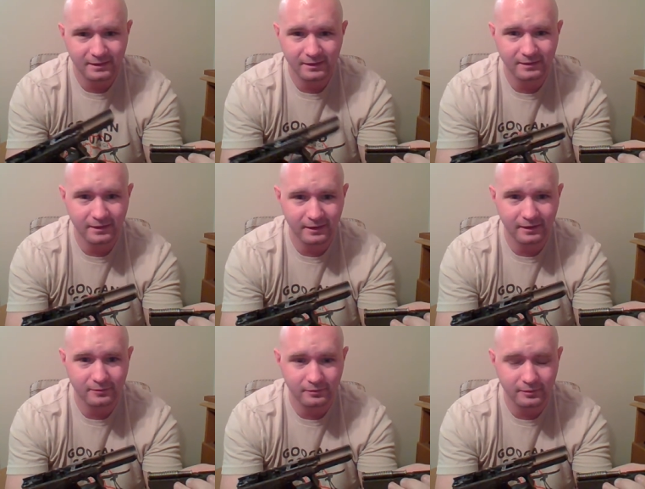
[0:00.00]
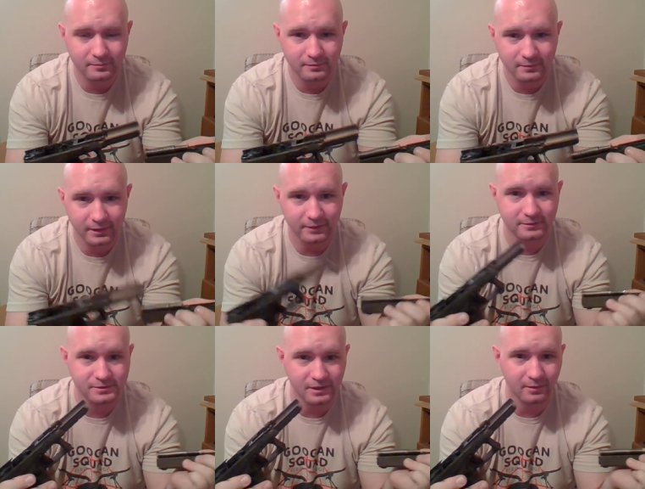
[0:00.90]
I don't hate either of them. I
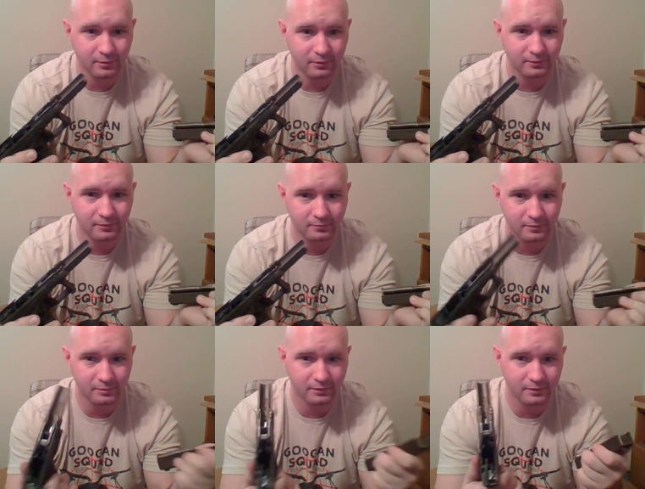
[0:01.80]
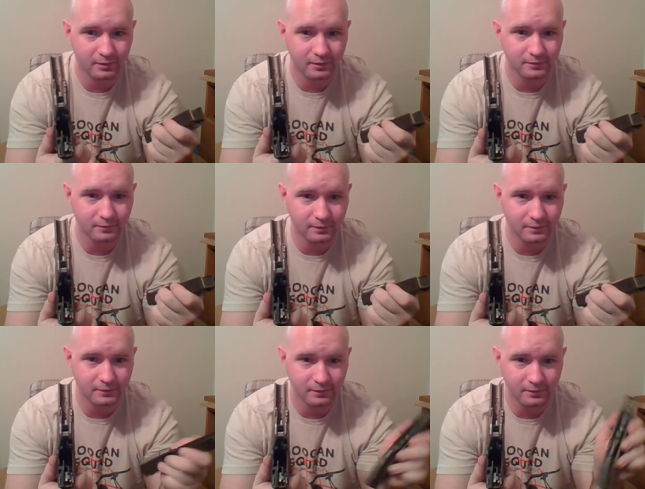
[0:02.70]
shot both of them. I'm giving you honest
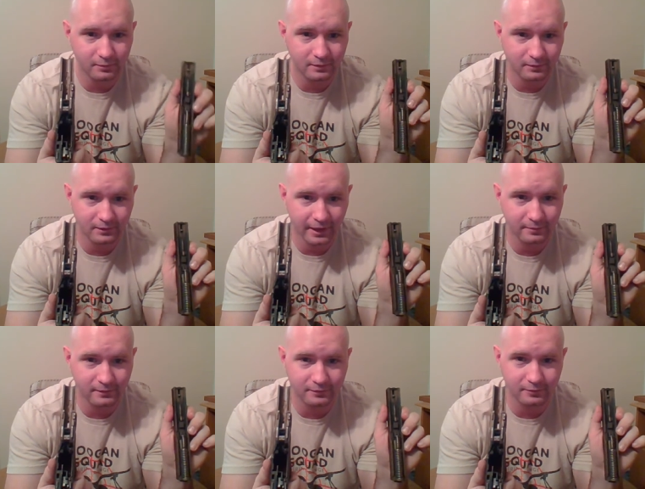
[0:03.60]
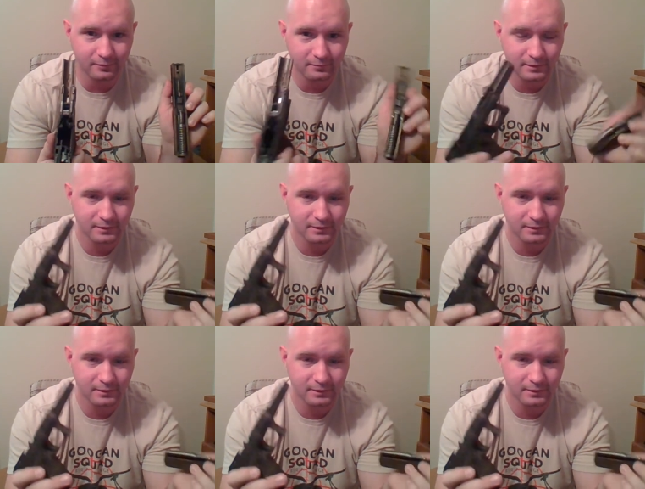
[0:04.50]
reviews. This is what happens to them.